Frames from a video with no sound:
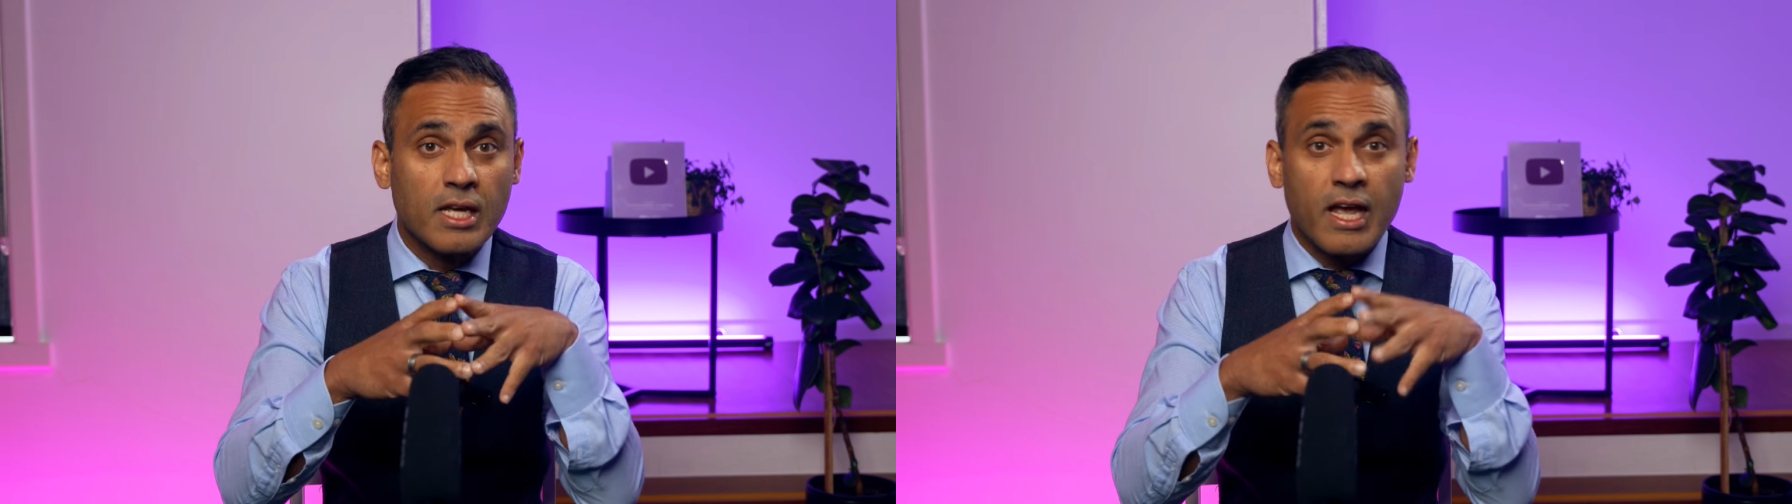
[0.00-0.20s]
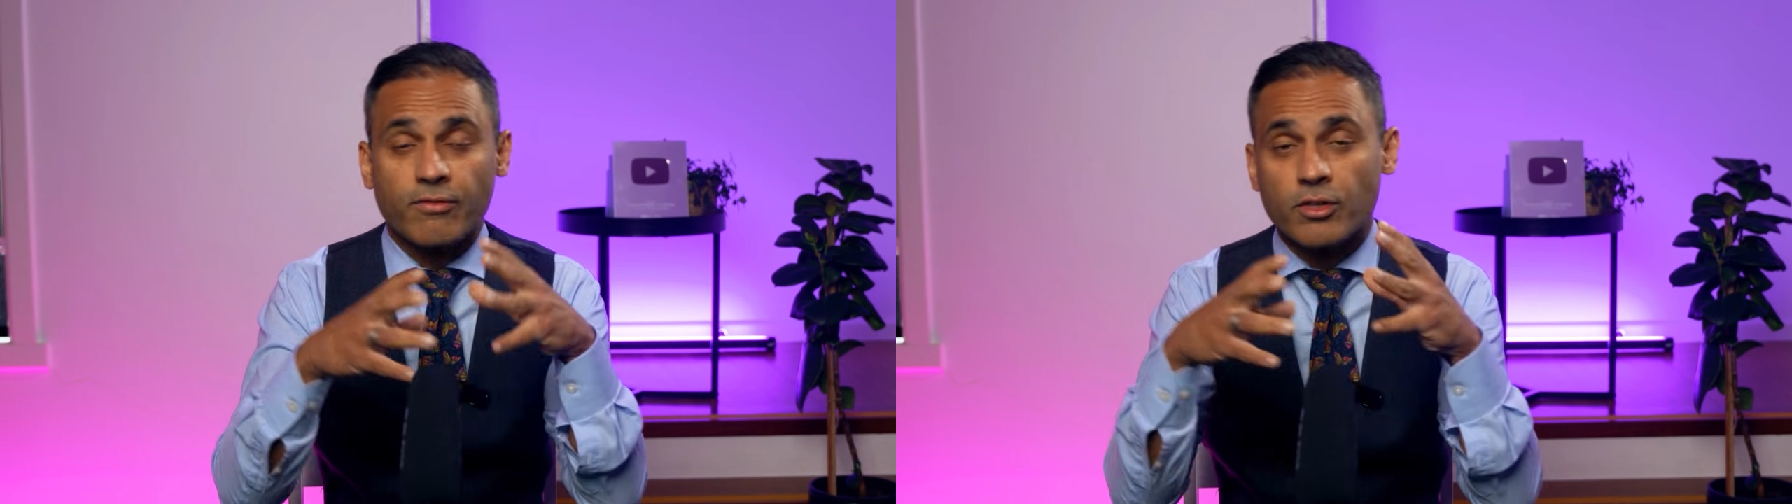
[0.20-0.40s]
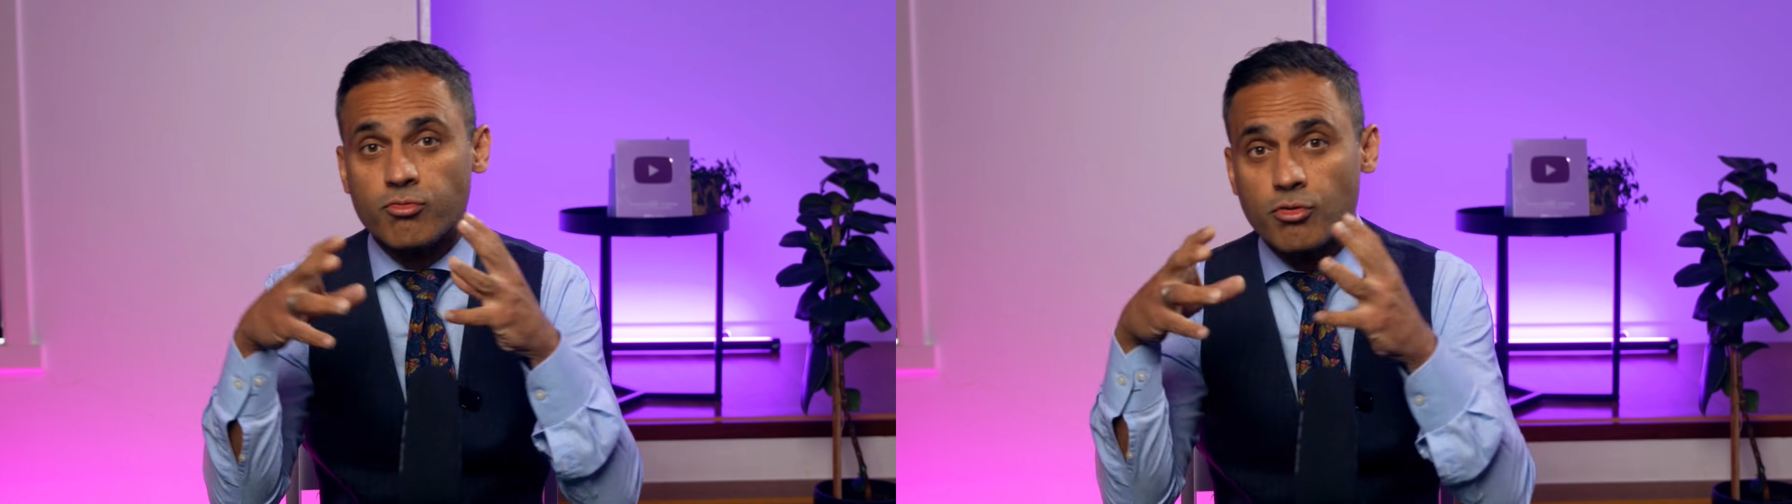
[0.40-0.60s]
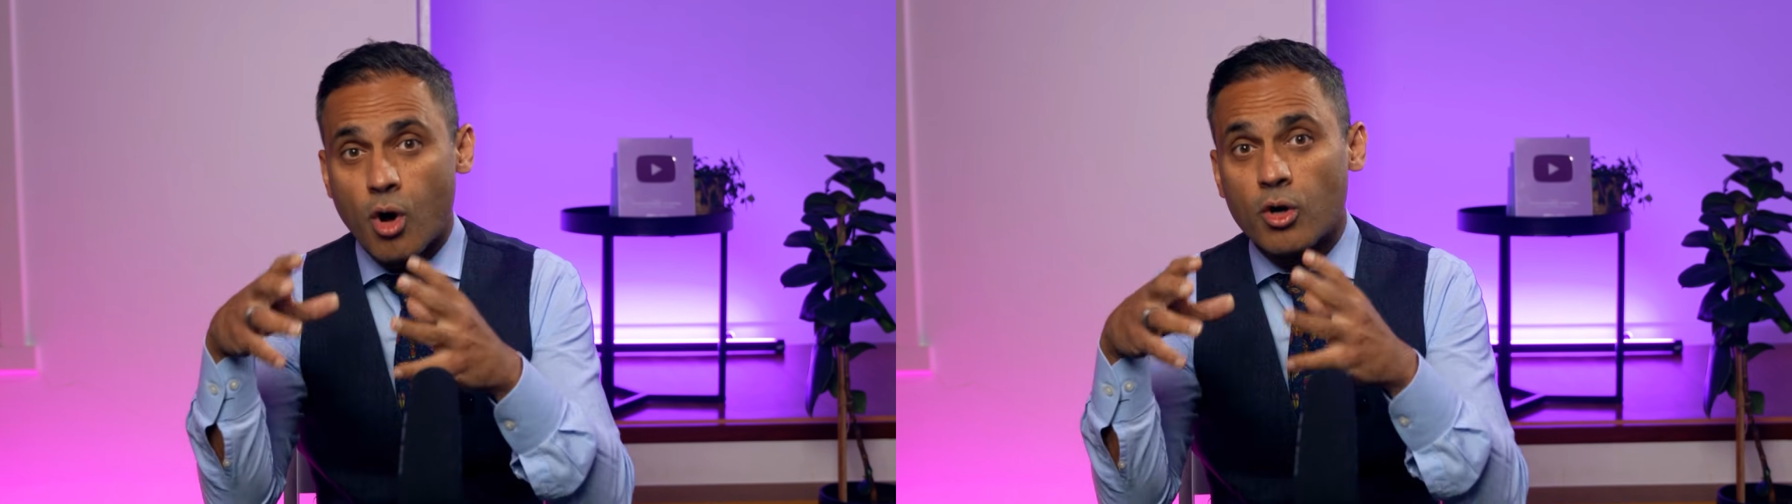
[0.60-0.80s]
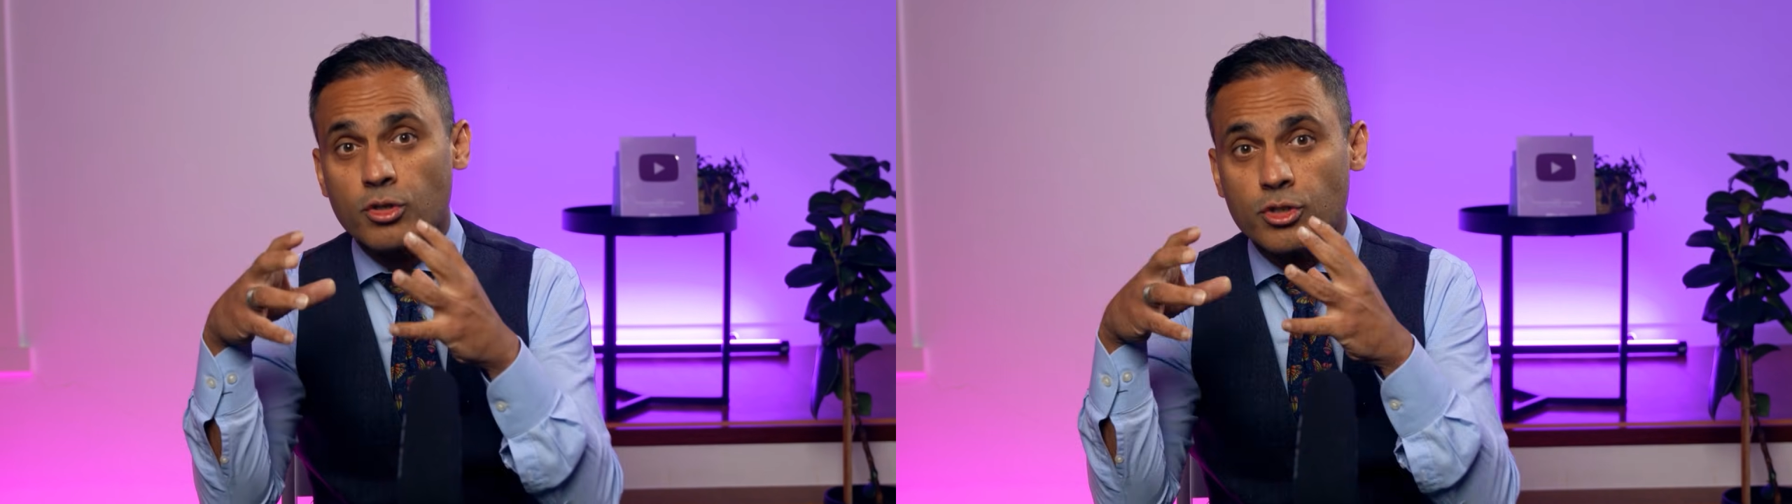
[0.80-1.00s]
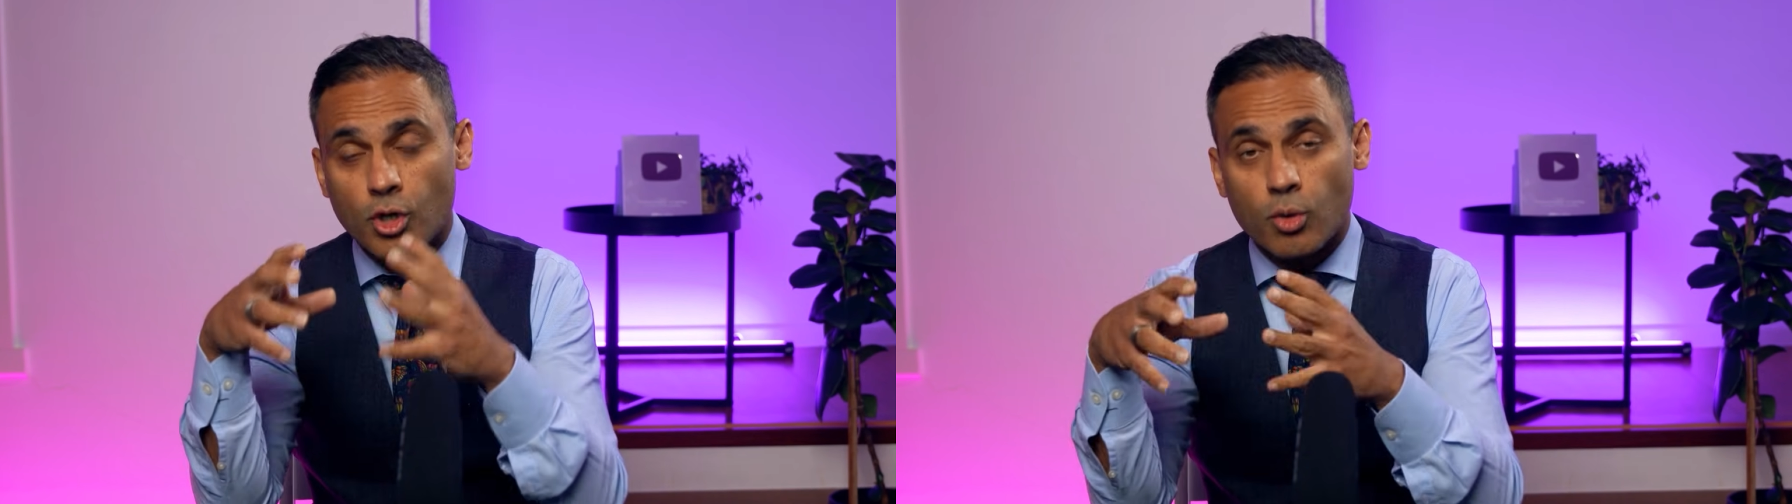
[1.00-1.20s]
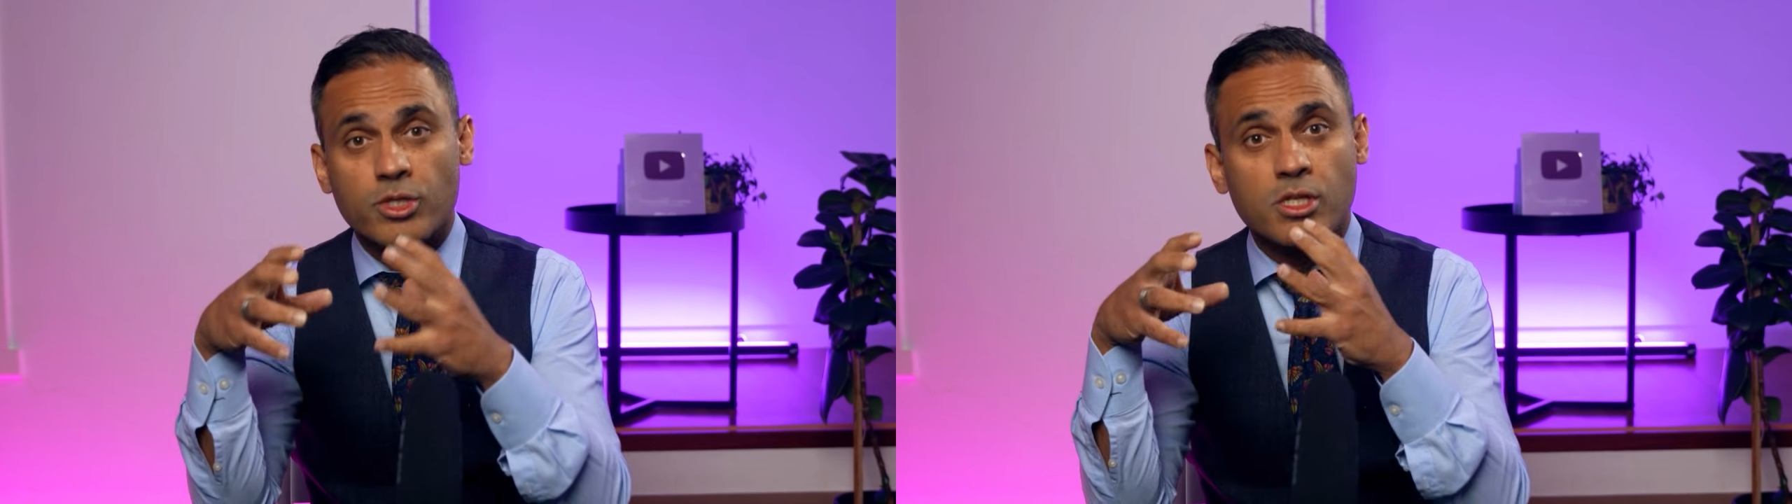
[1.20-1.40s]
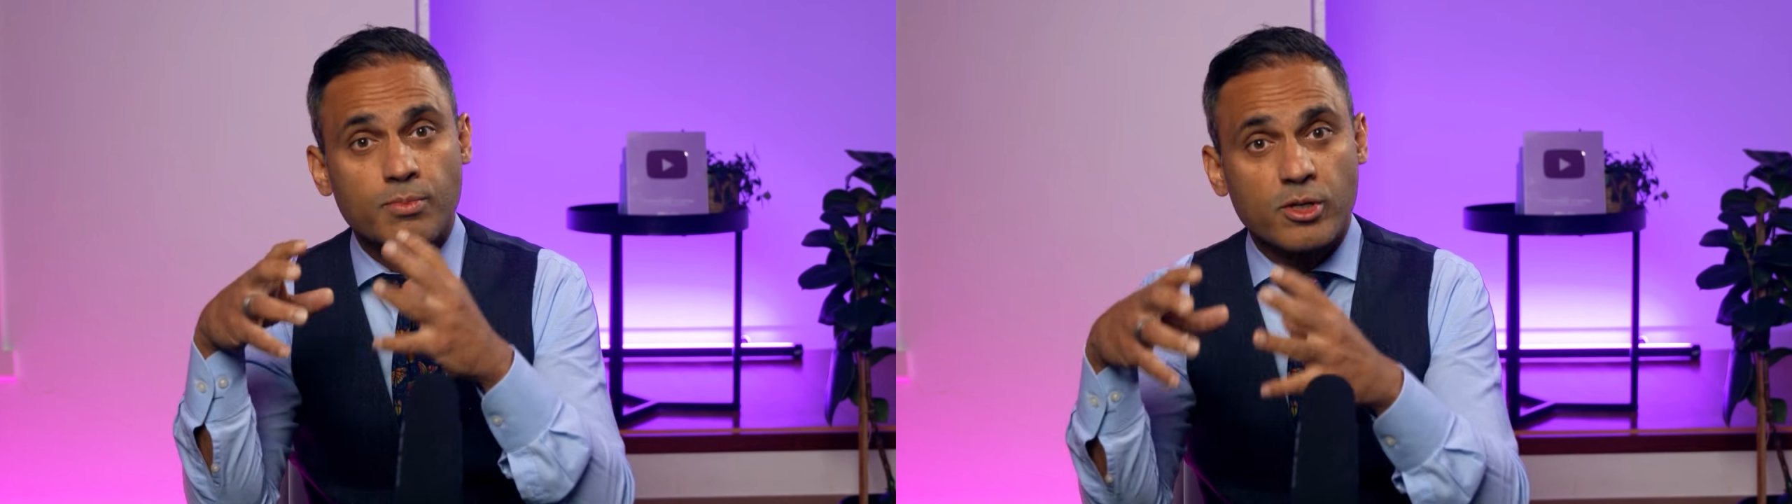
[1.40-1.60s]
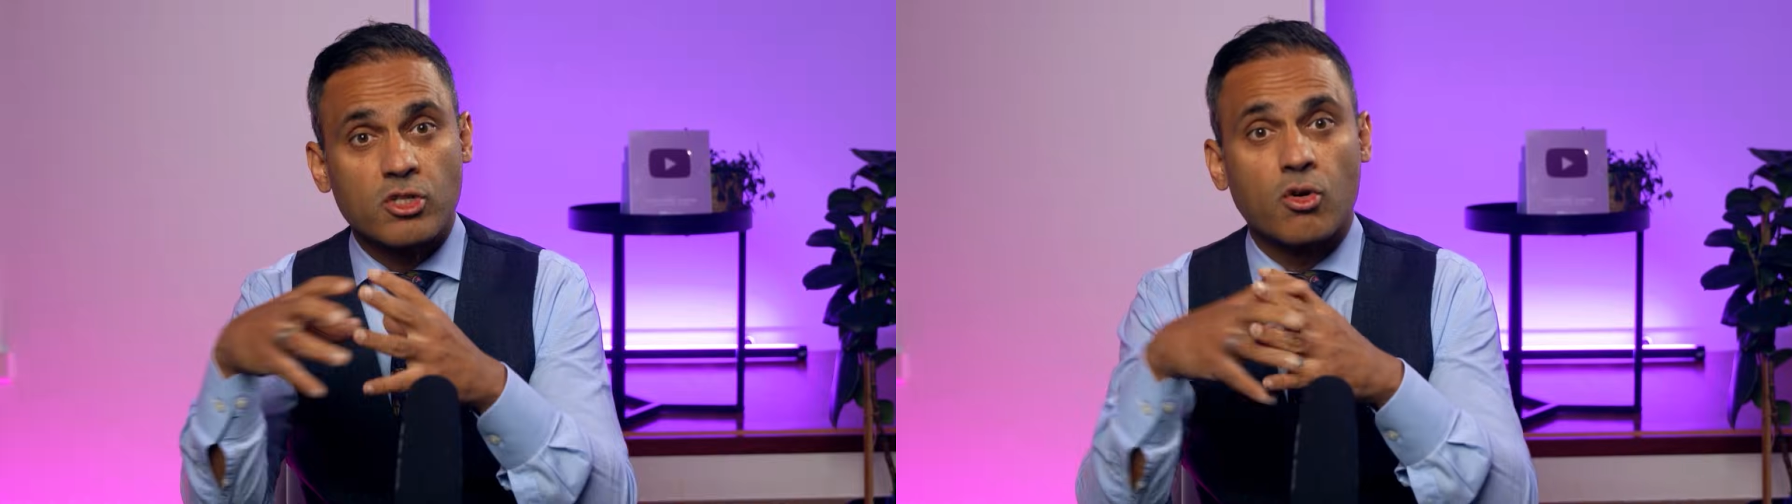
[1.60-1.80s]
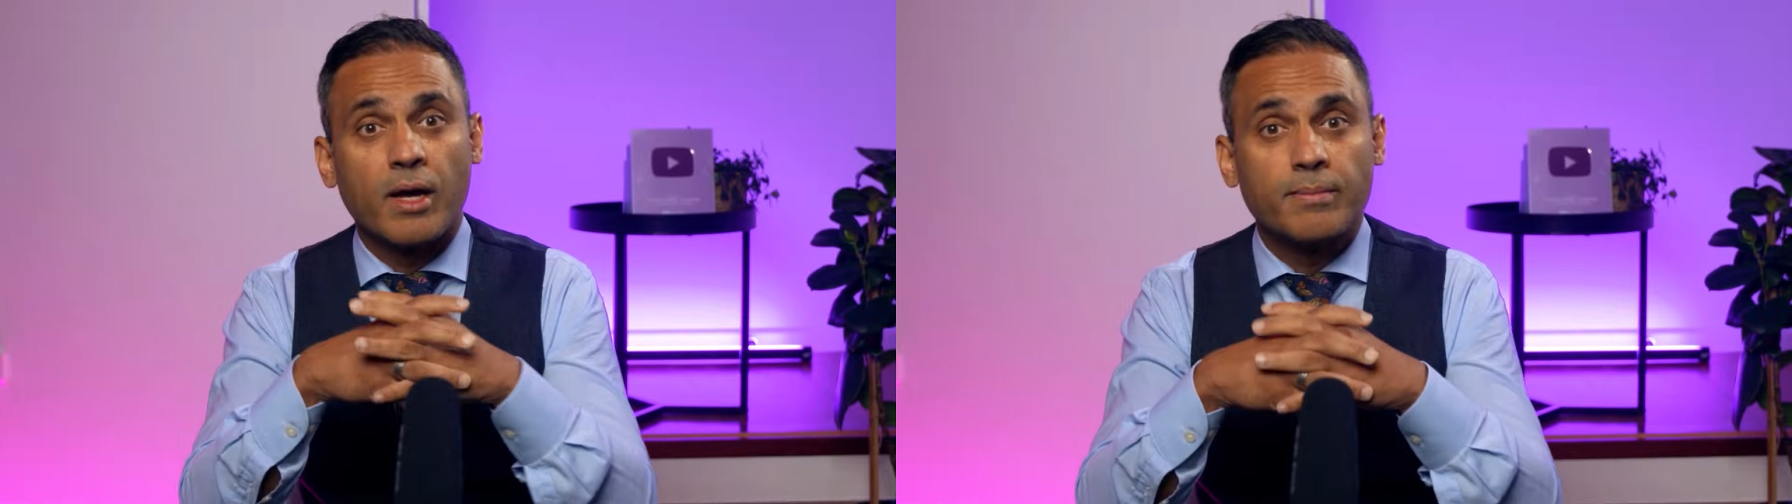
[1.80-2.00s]
if the wrong dose is
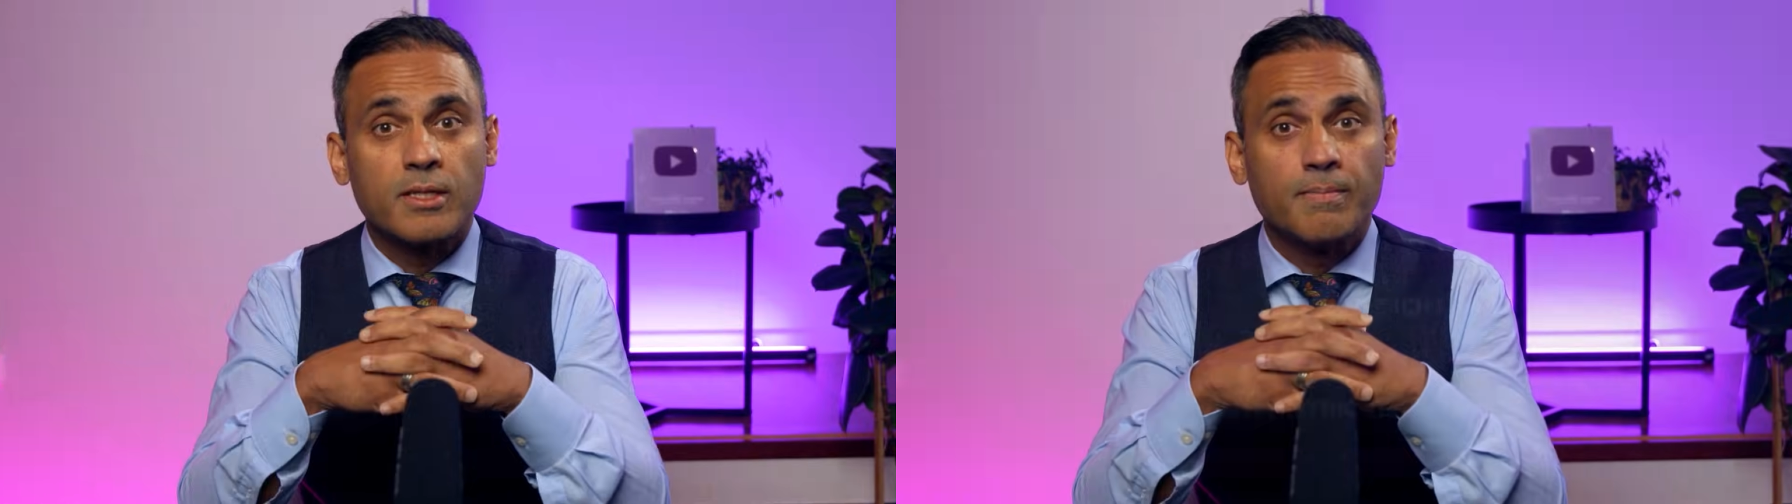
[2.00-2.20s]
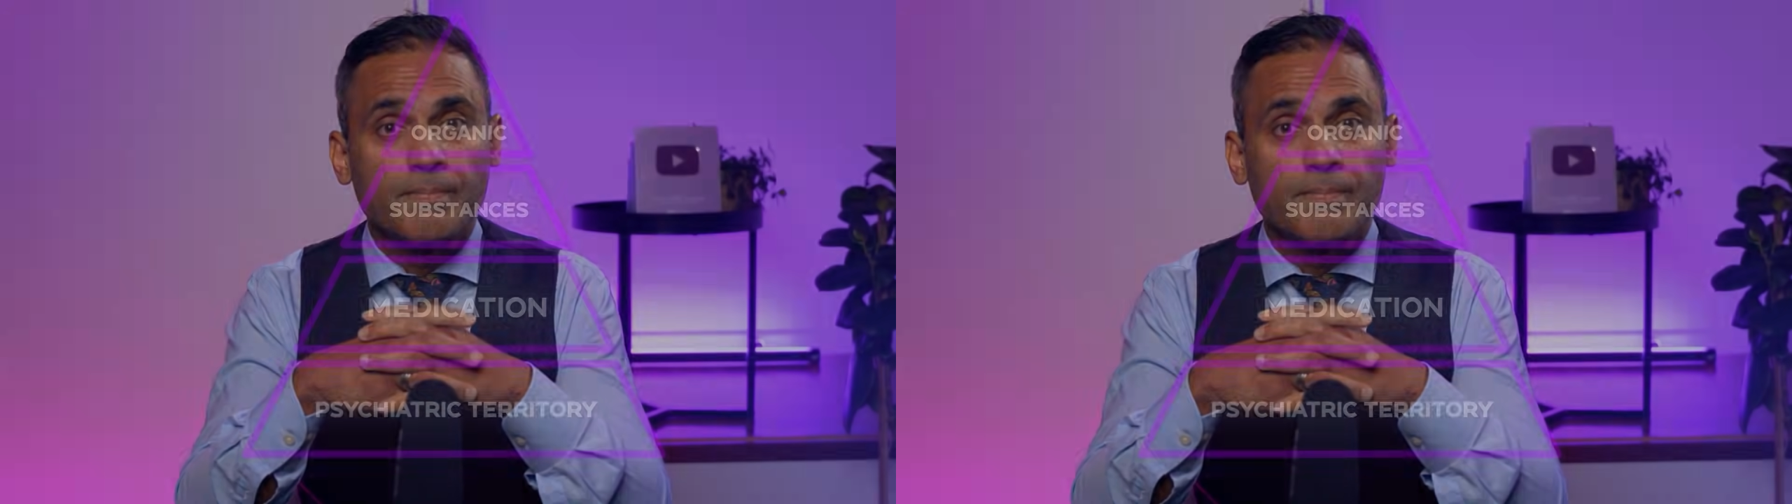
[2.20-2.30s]
prescribed.